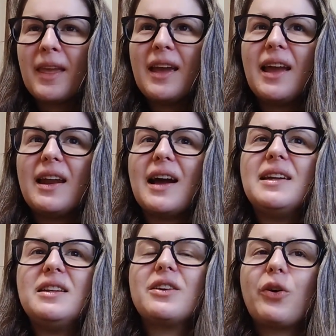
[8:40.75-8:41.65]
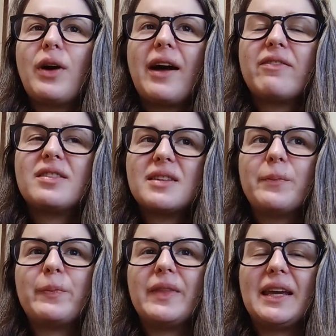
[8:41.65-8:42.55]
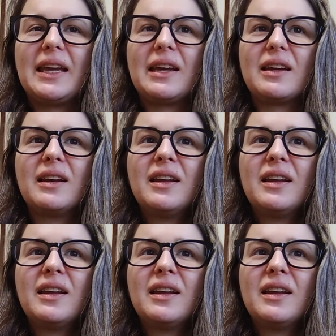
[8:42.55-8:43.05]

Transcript: and I need to craft something